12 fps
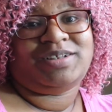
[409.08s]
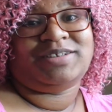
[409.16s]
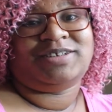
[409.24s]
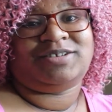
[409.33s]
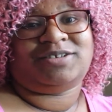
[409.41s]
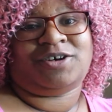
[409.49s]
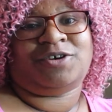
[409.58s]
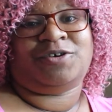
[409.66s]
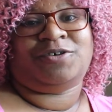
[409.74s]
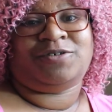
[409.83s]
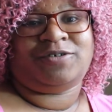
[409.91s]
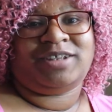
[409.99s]

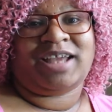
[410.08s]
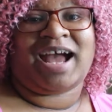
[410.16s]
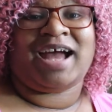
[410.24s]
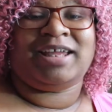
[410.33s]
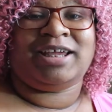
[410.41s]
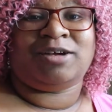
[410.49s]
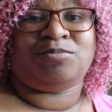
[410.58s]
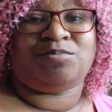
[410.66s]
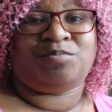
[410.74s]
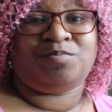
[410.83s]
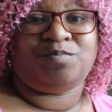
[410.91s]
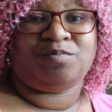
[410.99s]
So yeah, I
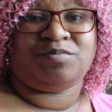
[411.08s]
am